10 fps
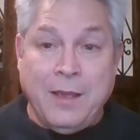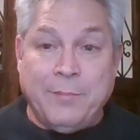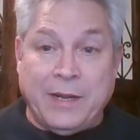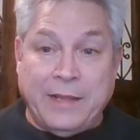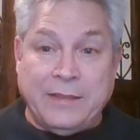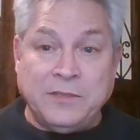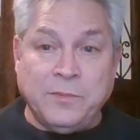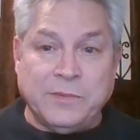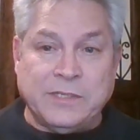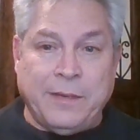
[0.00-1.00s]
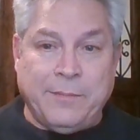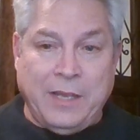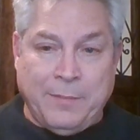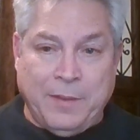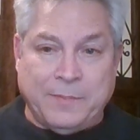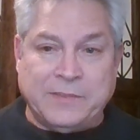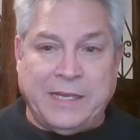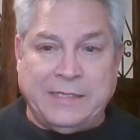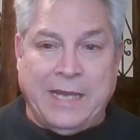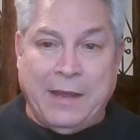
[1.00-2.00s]
But I, this one was coming up
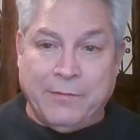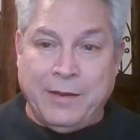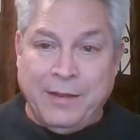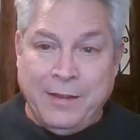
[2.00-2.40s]
upside down.